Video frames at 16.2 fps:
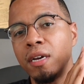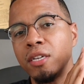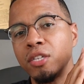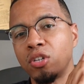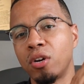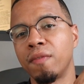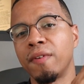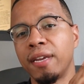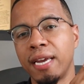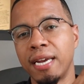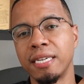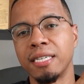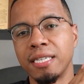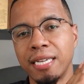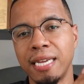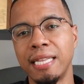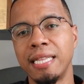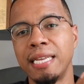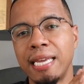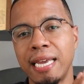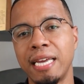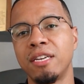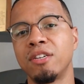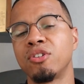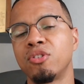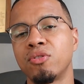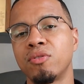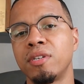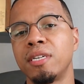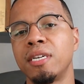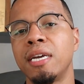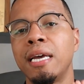certifications in the
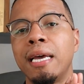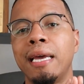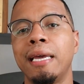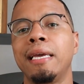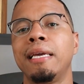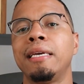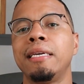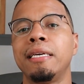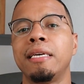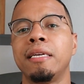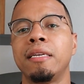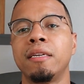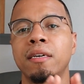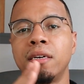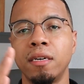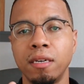industry in